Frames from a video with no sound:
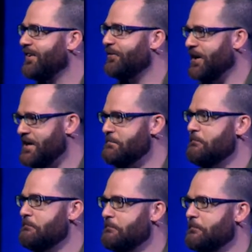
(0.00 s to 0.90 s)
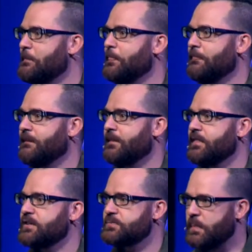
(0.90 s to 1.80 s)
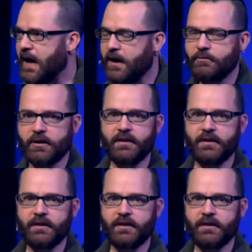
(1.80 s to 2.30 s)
right? There's power